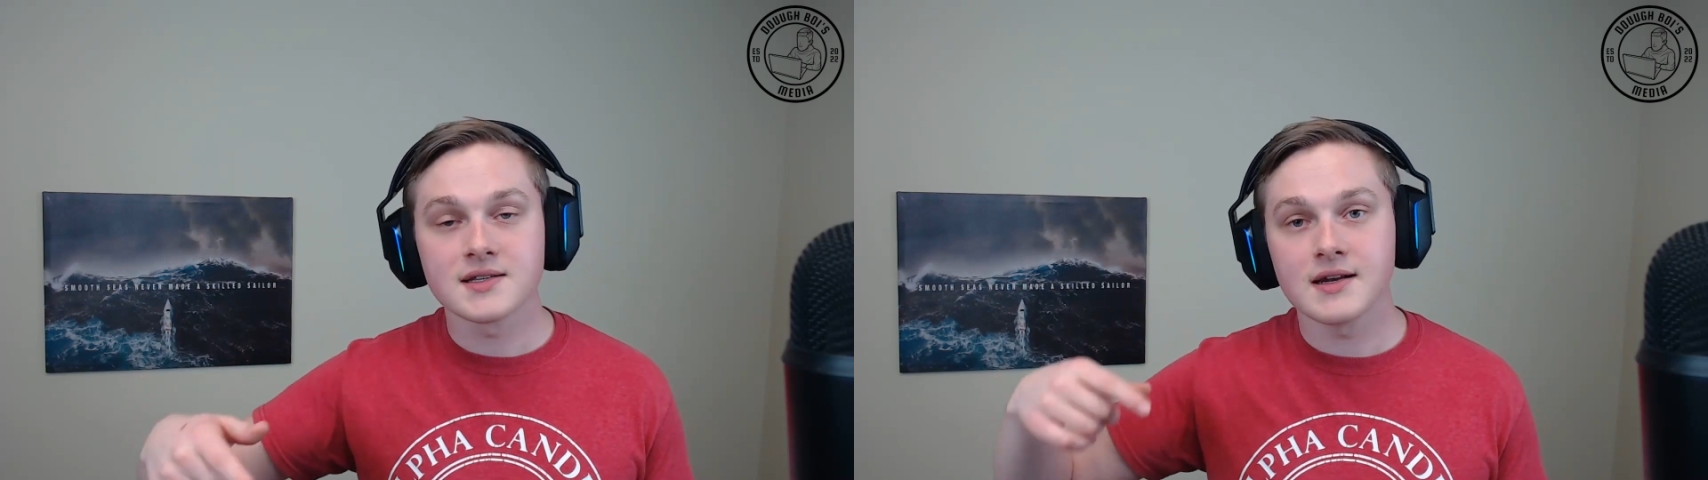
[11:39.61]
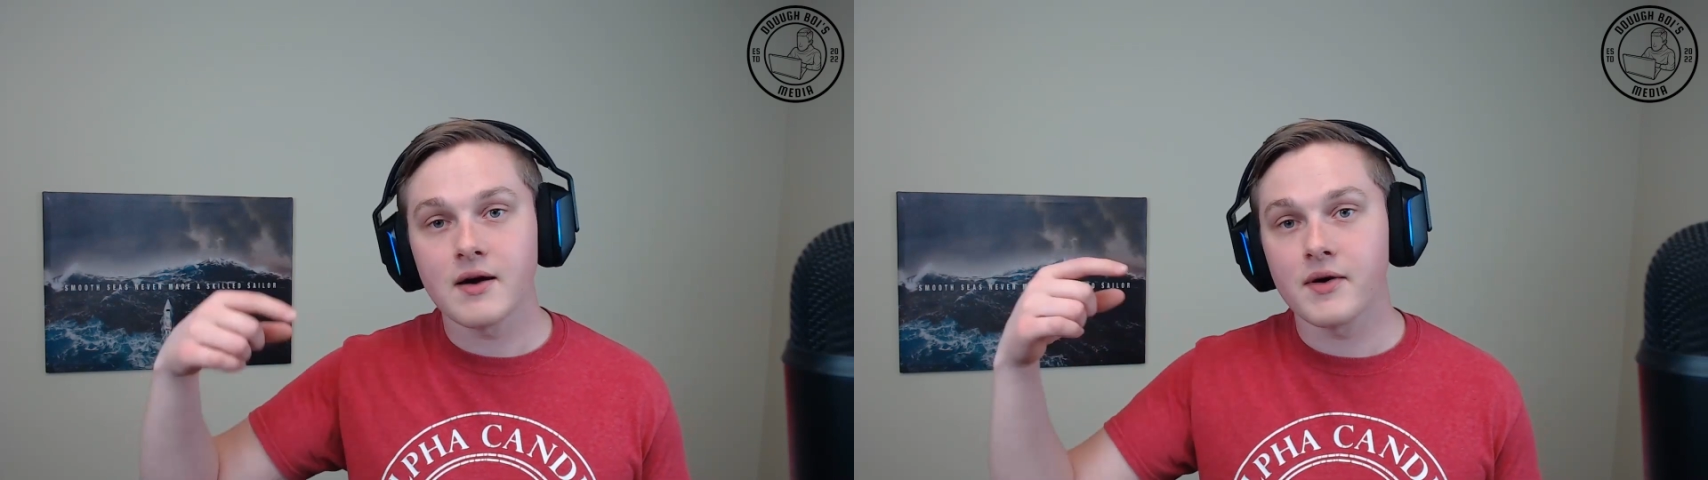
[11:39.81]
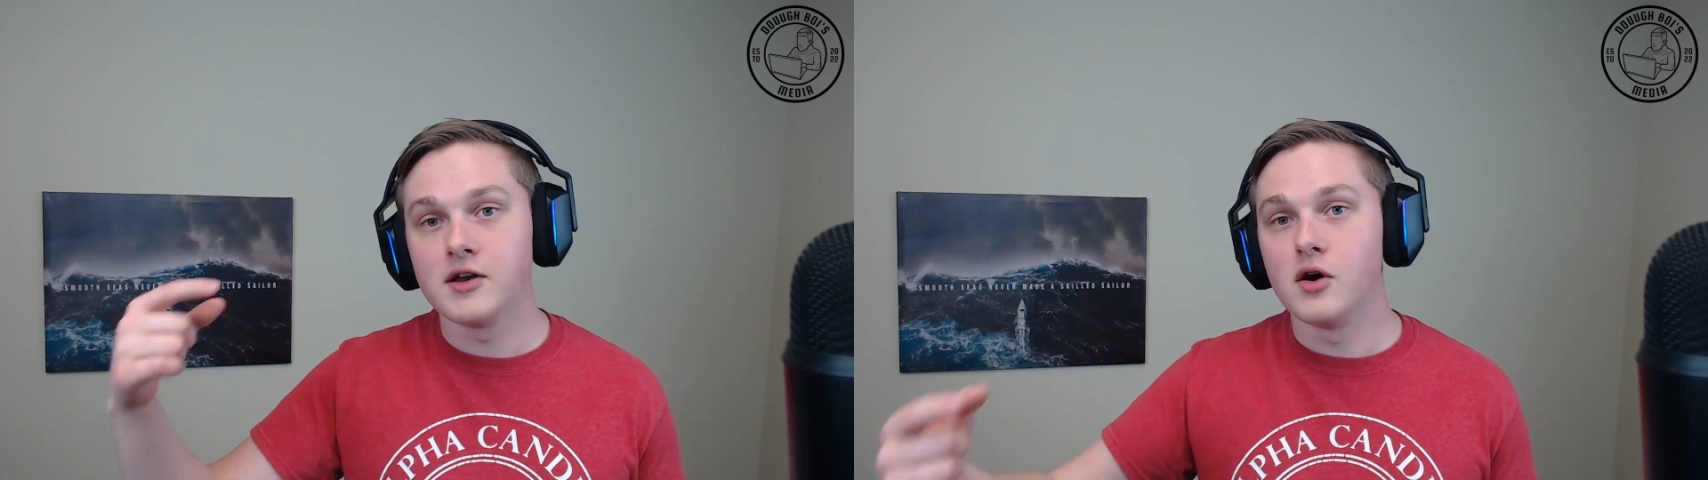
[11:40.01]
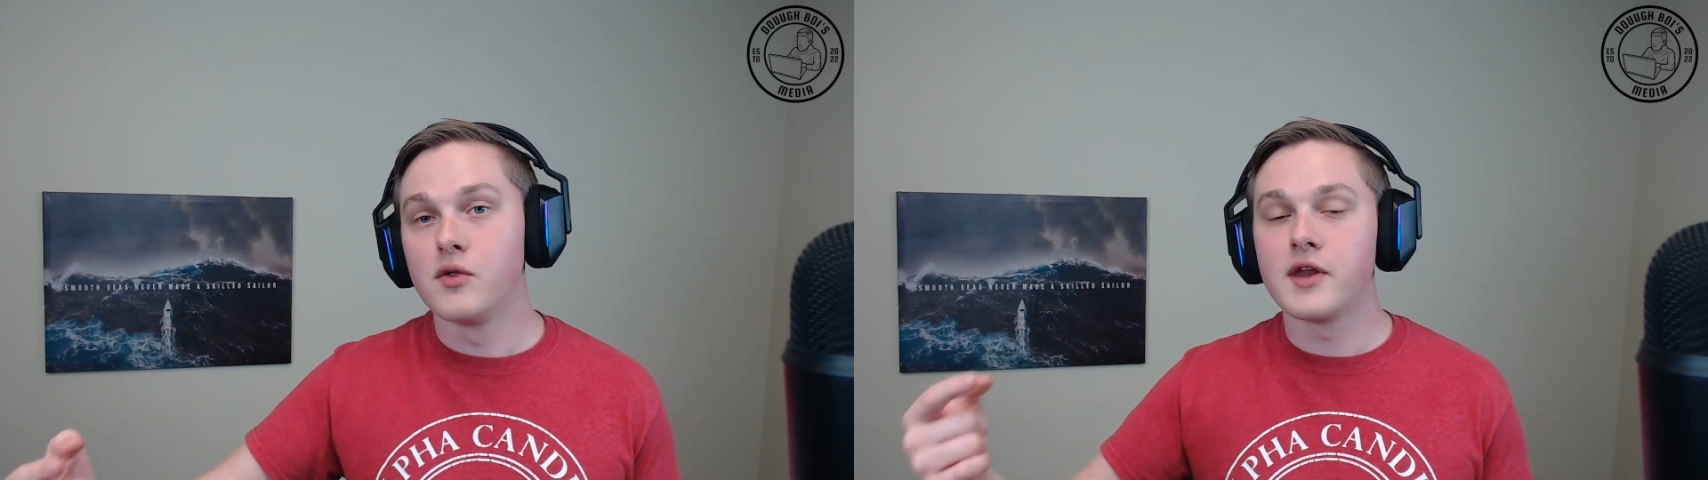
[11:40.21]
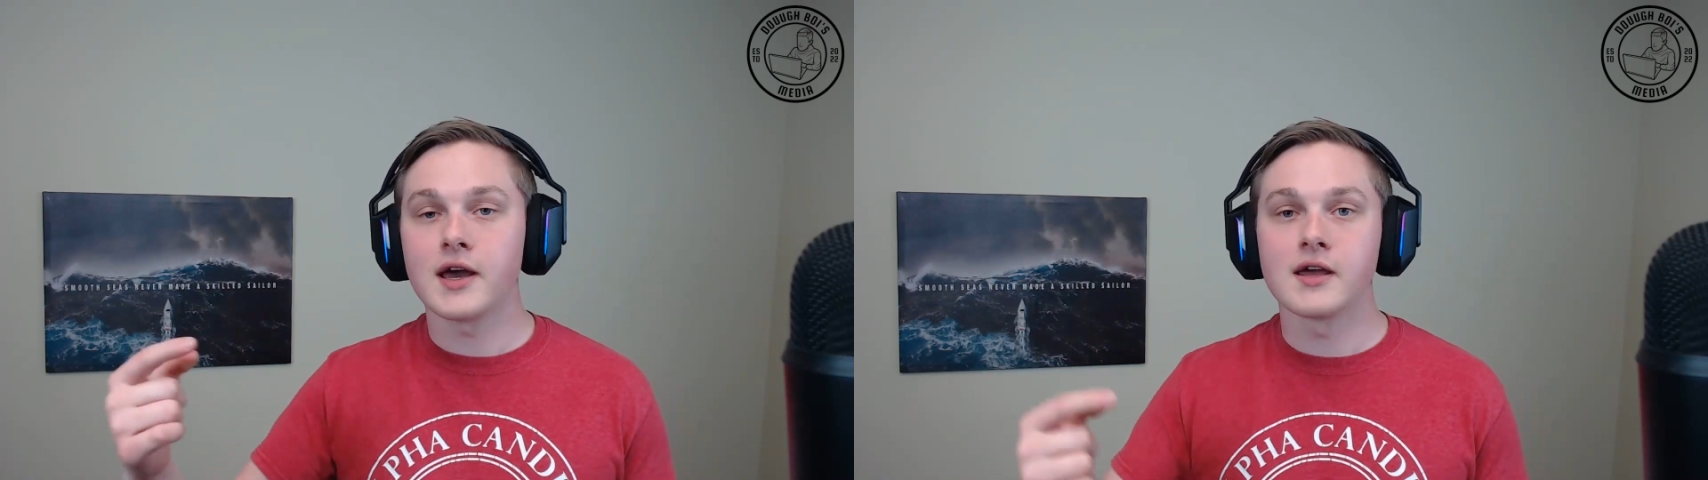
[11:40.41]
and now I know
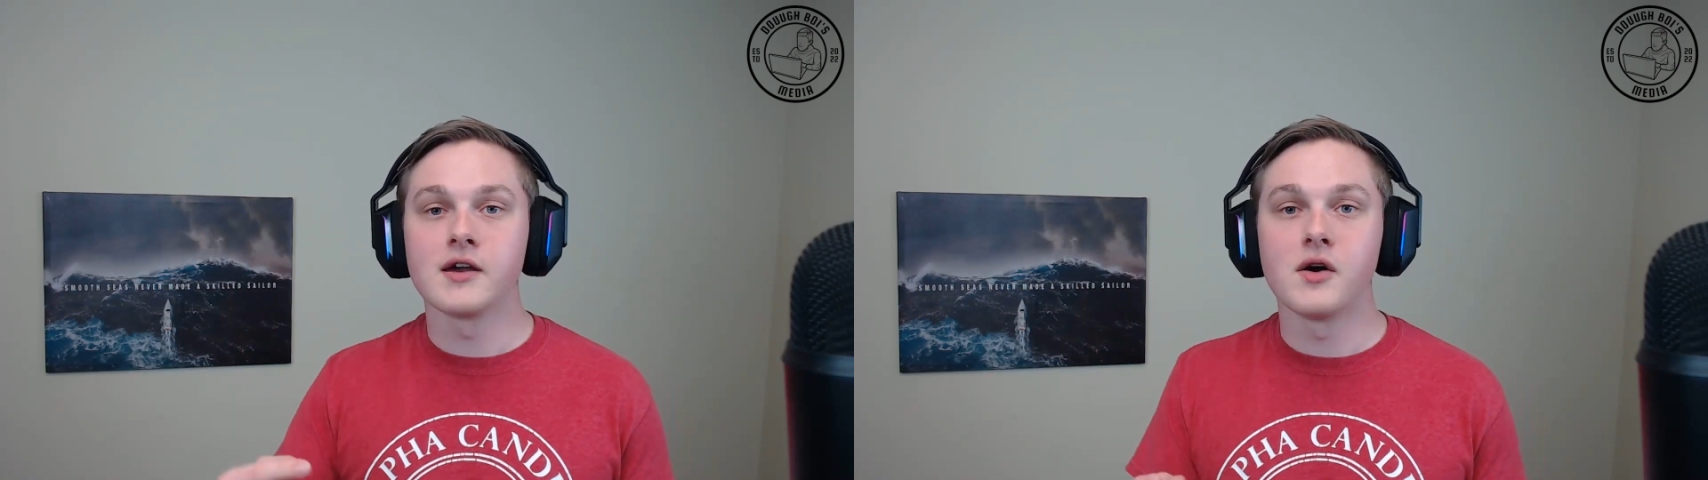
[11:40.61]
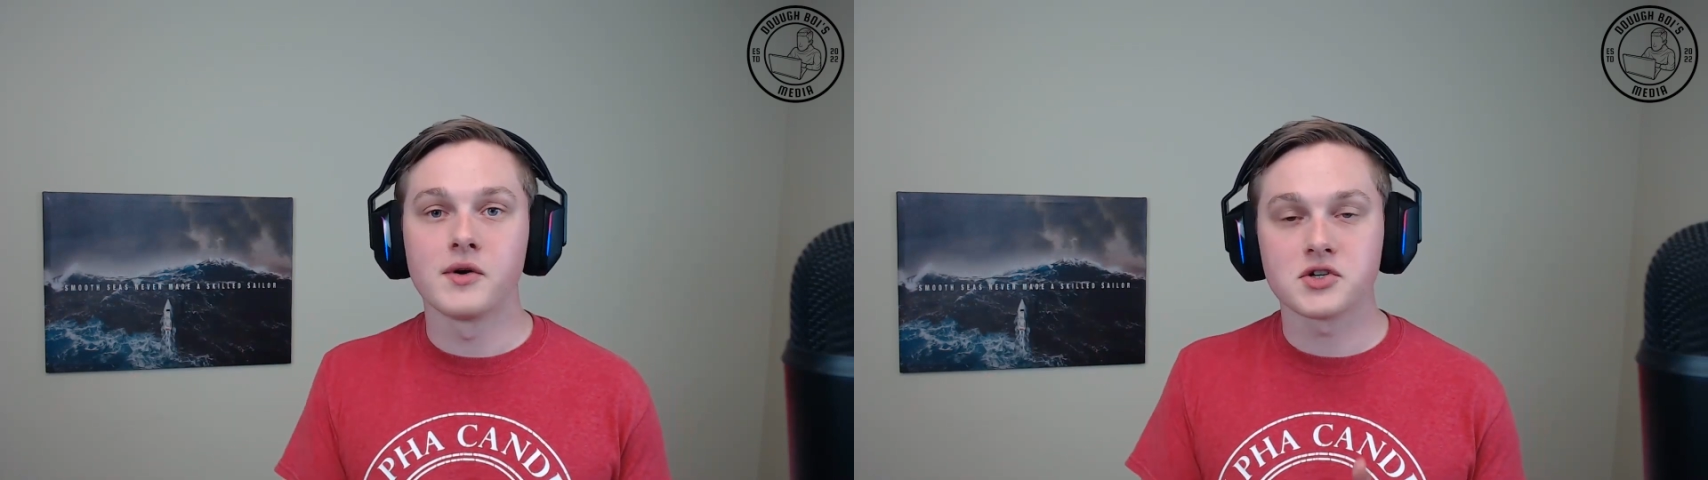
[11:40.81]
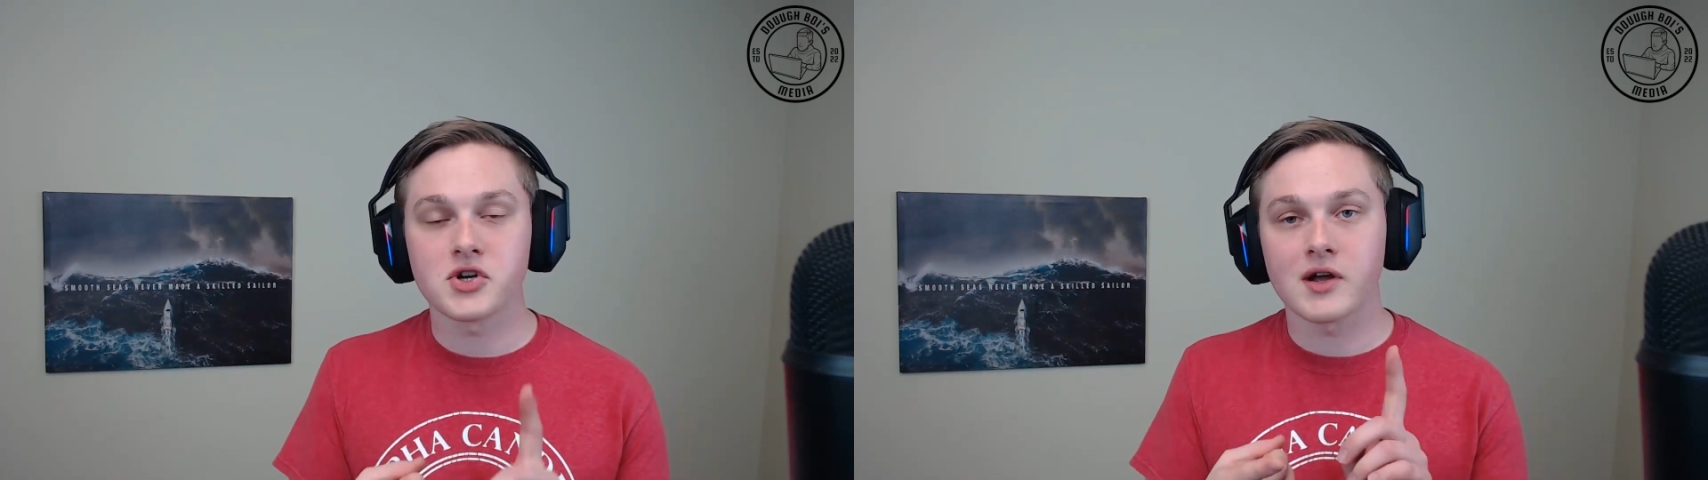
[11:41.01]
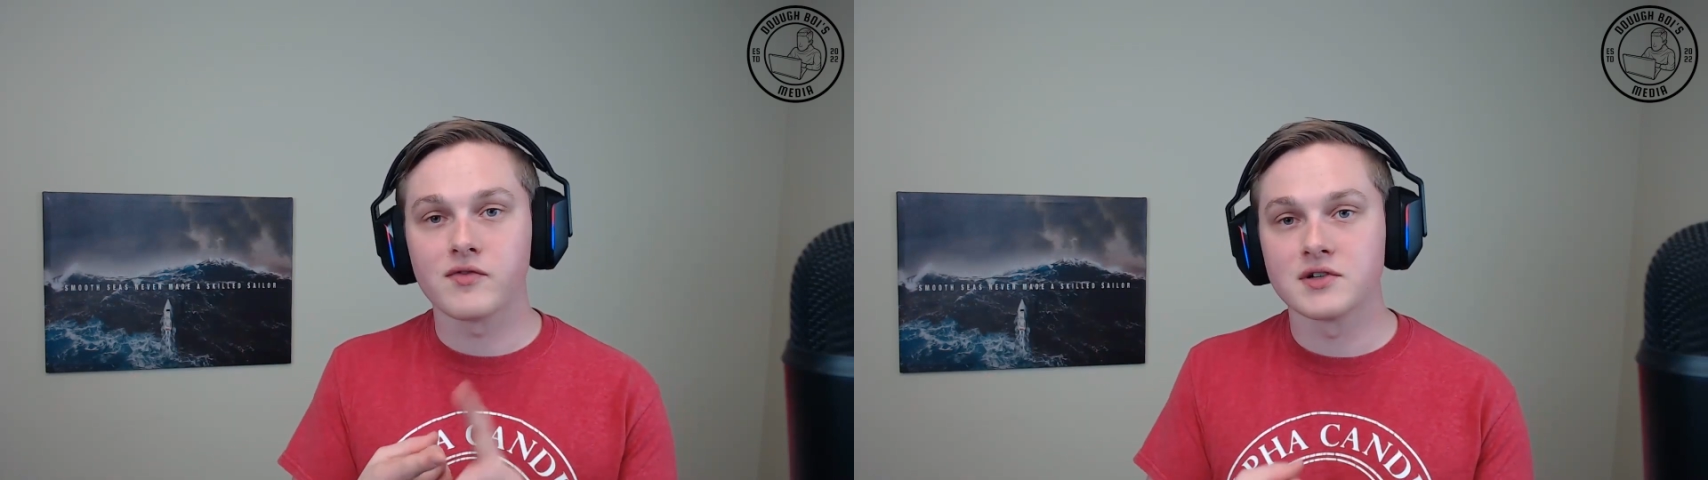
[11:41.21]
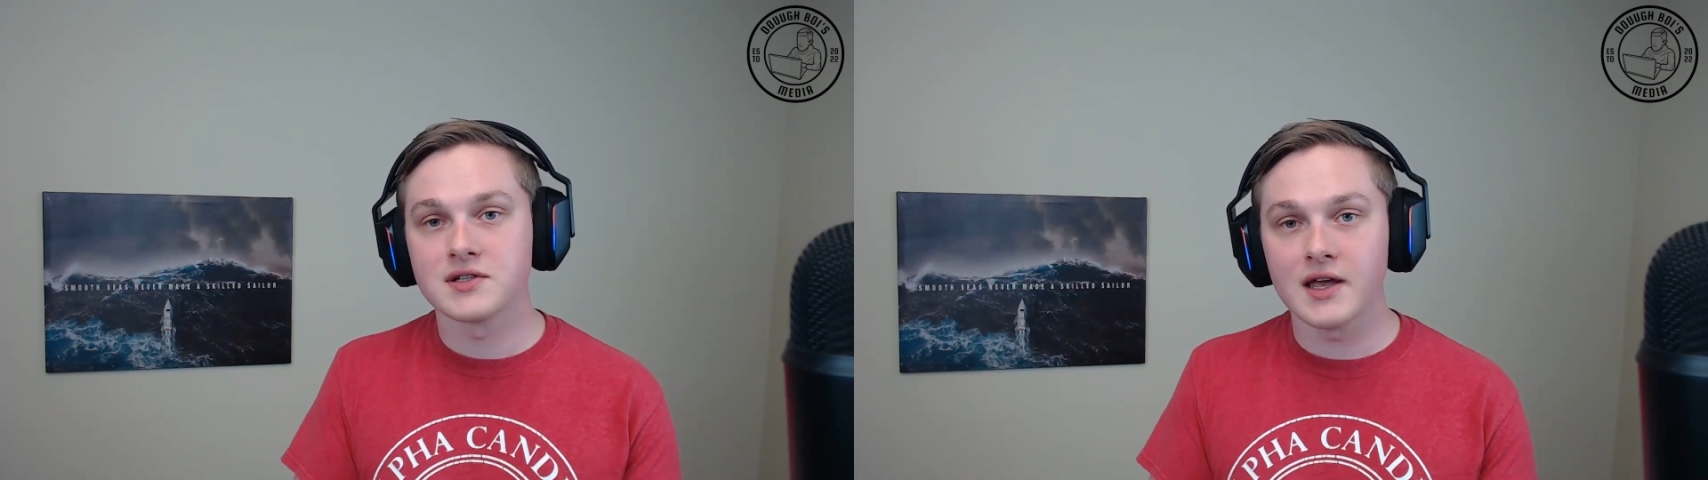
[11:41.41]
that I can go and check
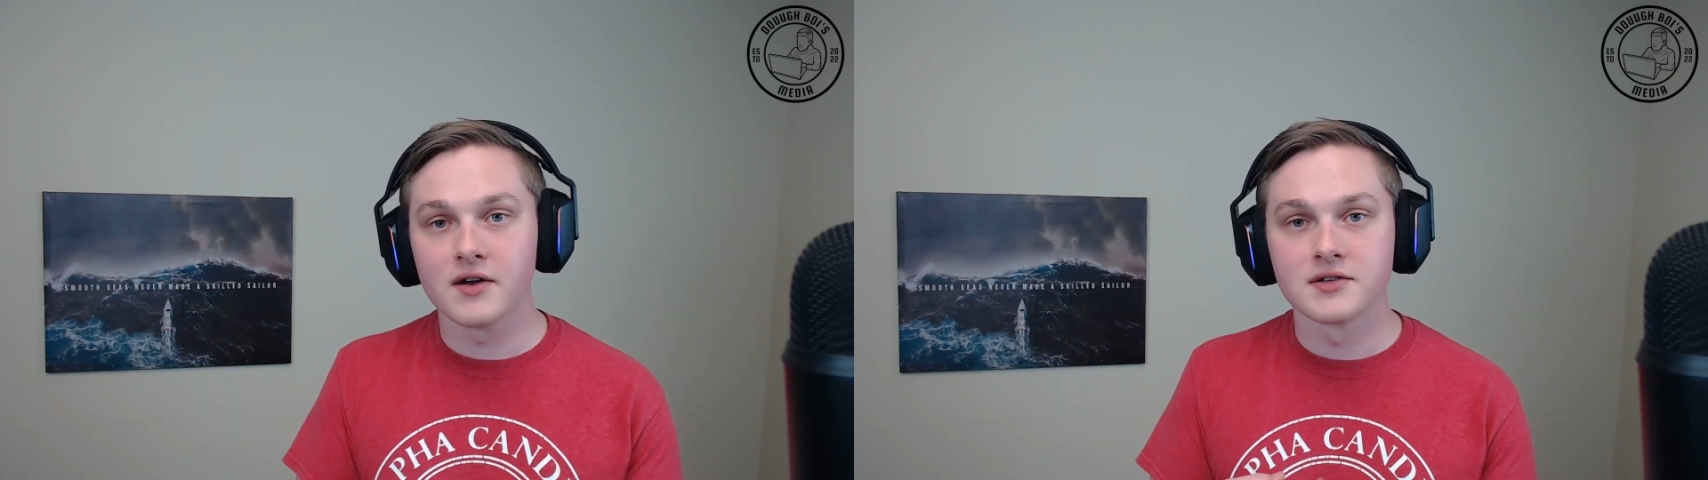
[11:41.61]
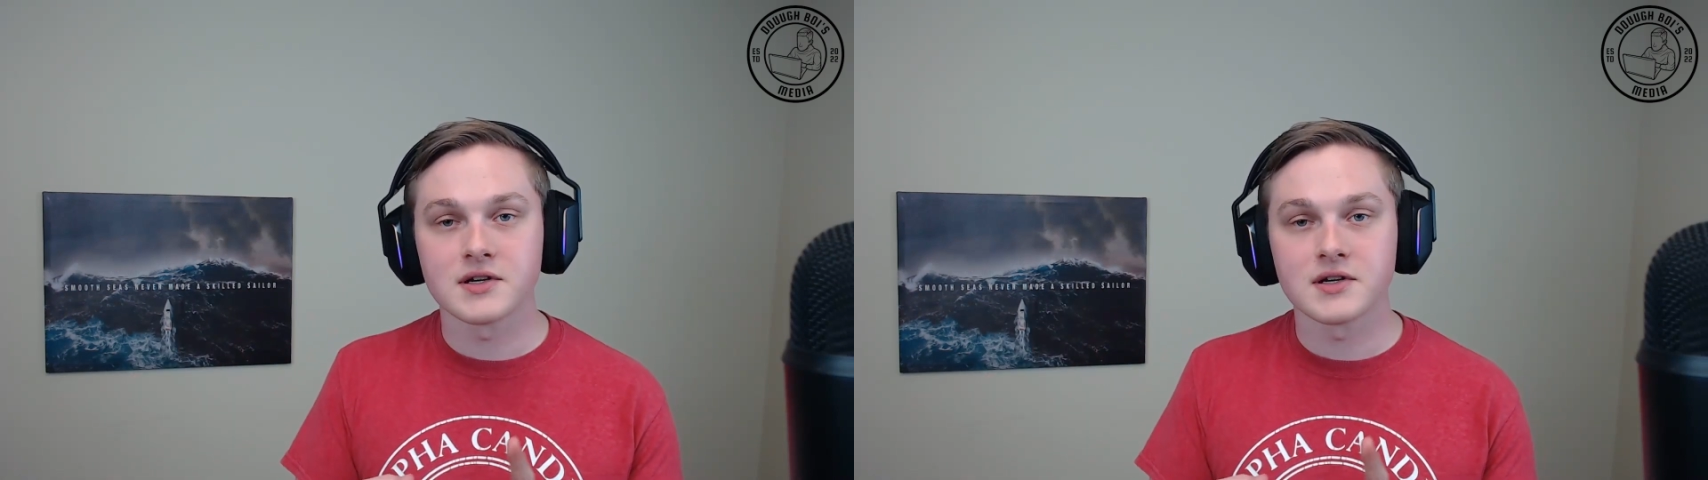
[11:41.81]
for sales.